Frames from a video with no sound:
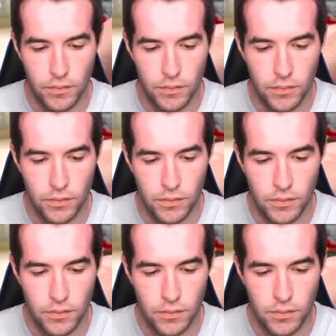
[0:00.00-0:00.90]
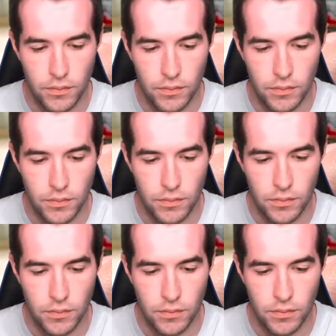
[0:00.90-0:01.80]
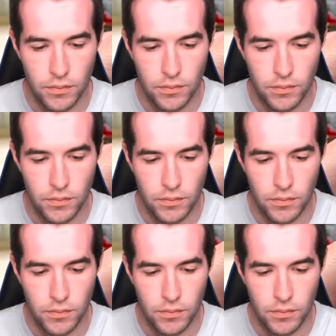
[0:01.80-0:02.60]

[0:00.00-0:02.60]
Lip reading: Nothing is said.